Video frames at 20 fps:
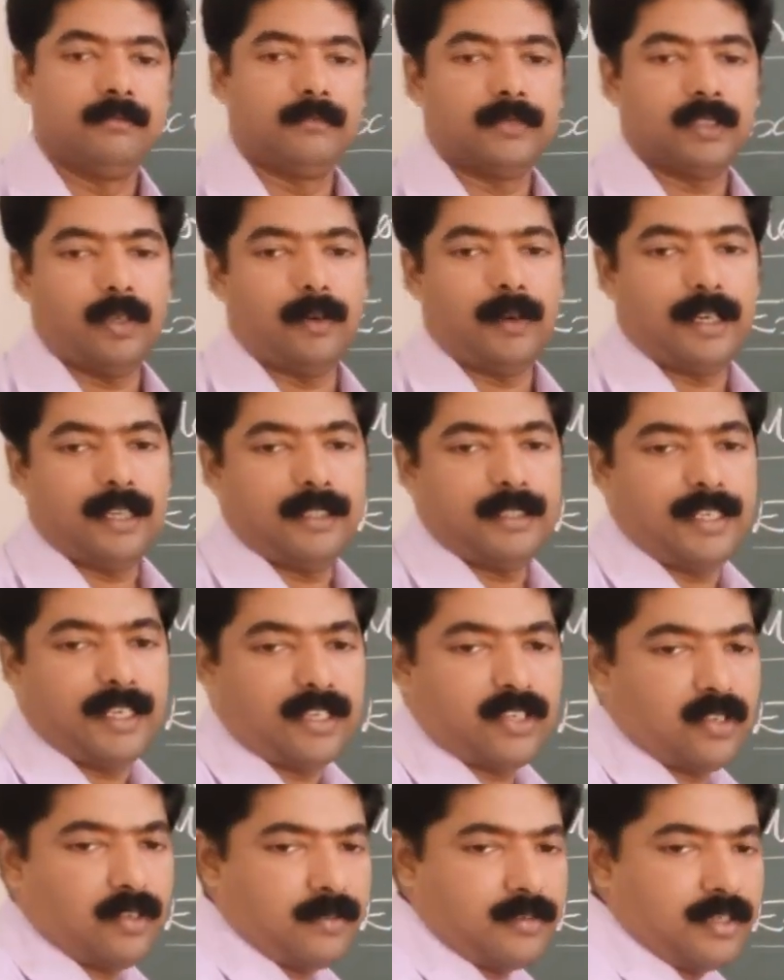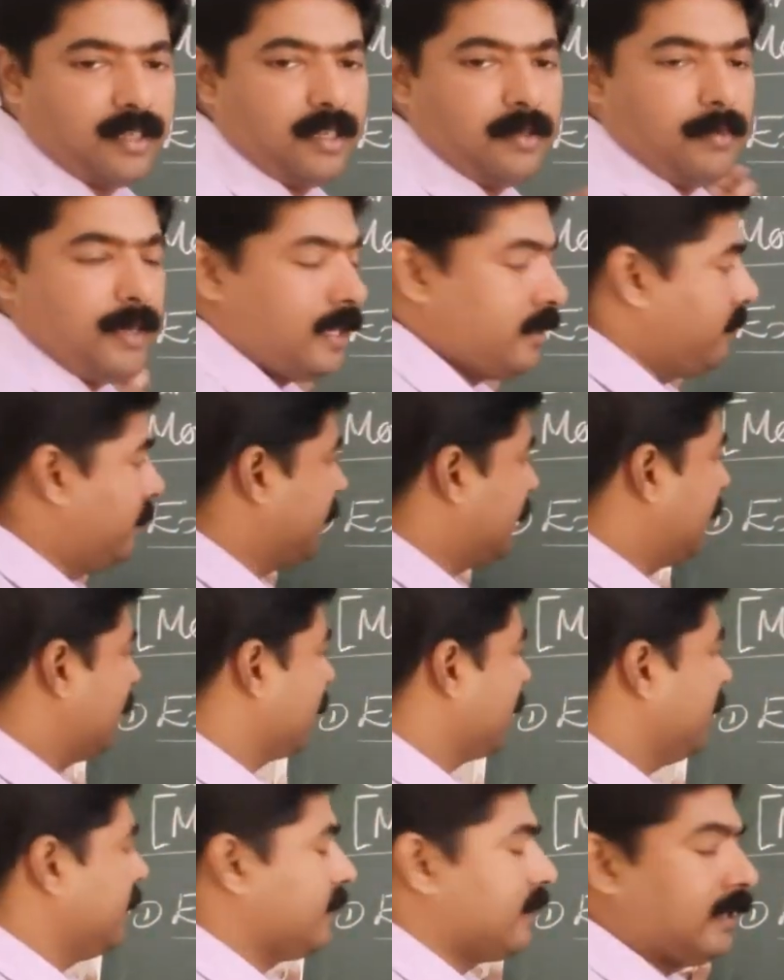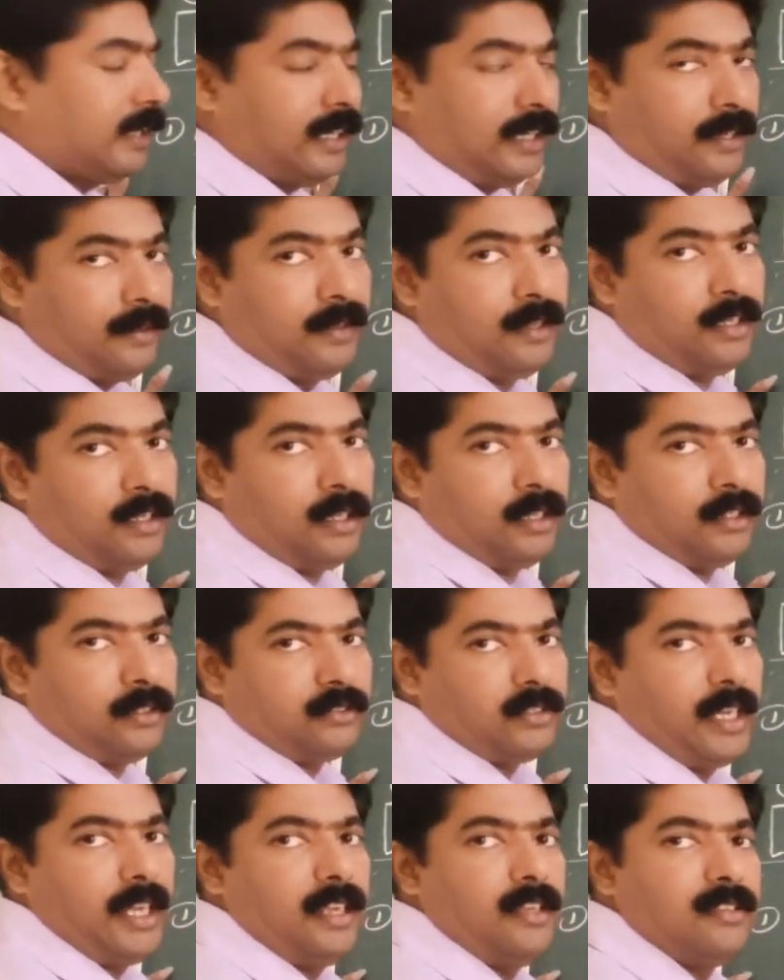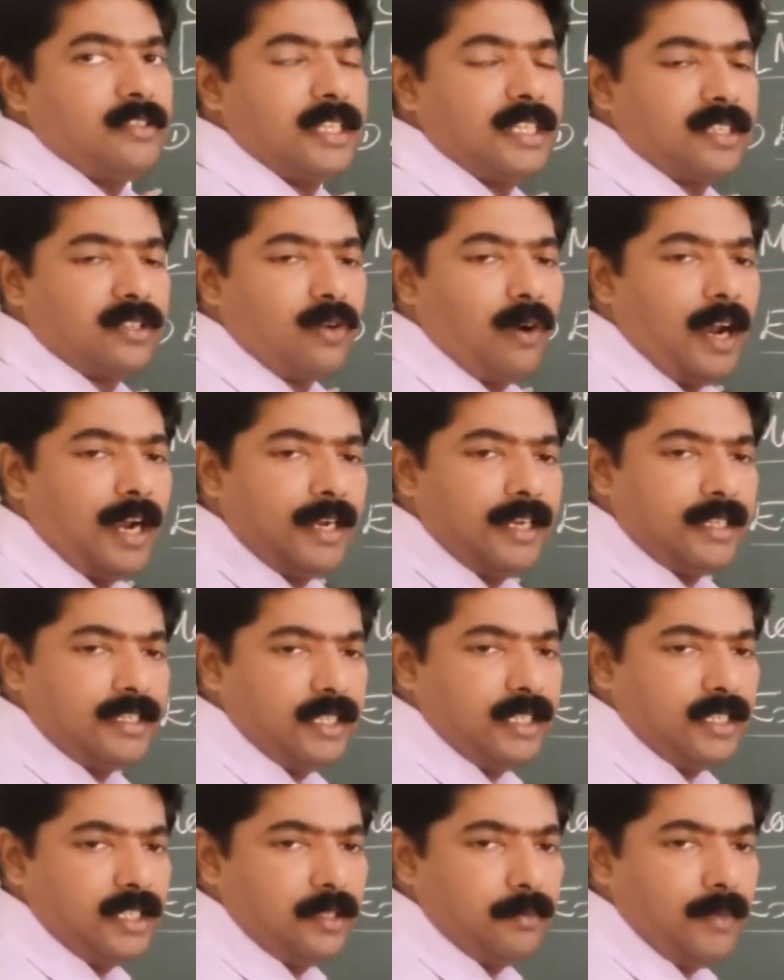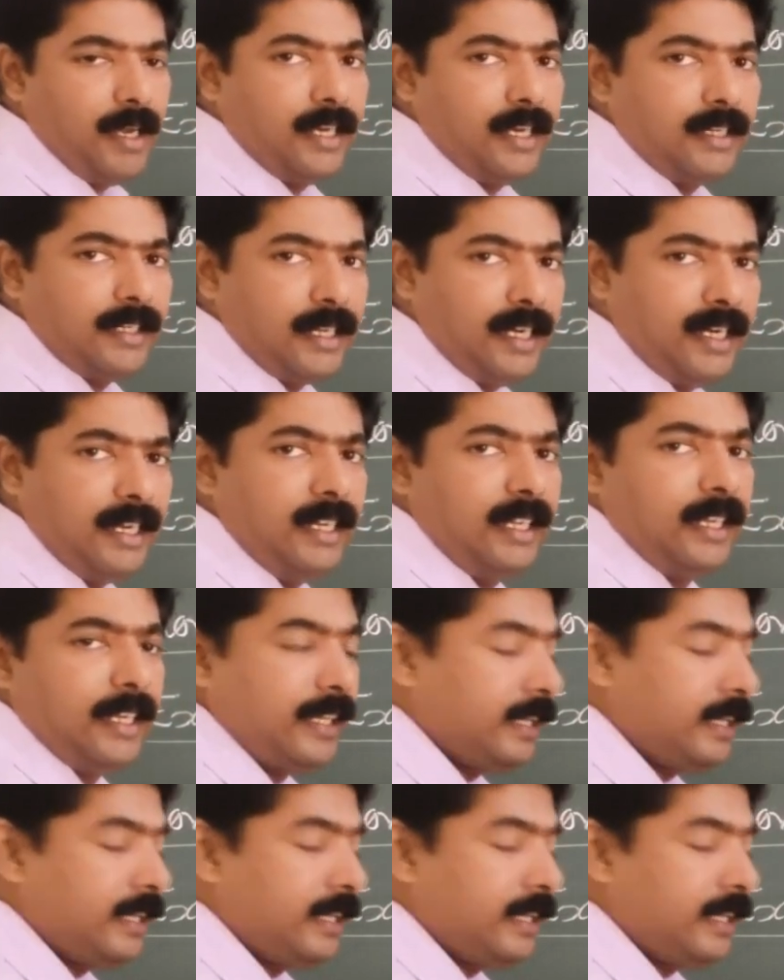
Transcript: So what is extension demand? We can write change in quantity demanded